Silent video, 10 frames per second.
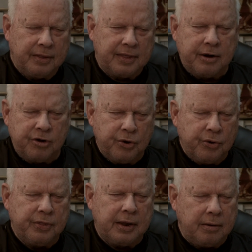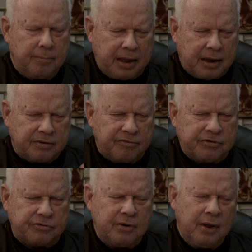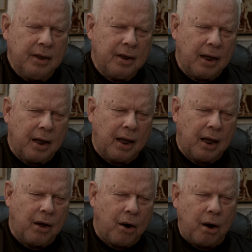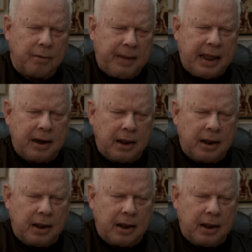They knew that because of his heartbeat